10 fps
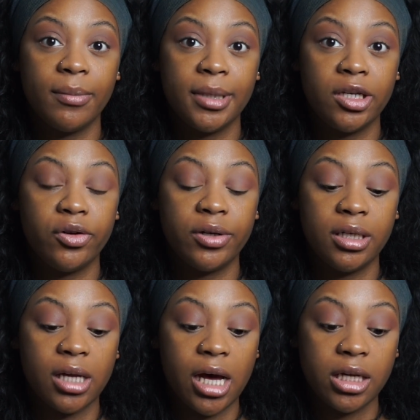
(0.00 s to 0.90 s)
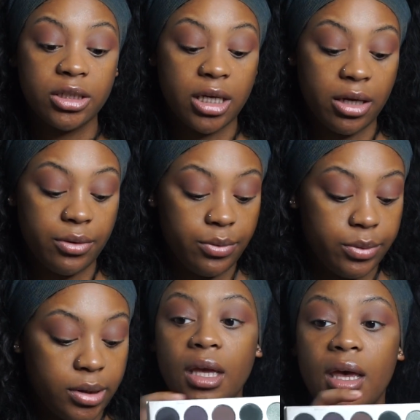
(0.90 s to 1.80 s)
that many green
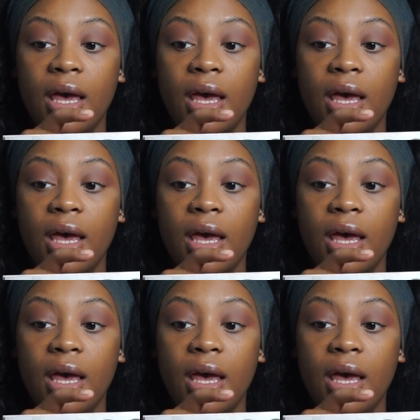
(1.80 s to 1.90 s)
eyeshadows.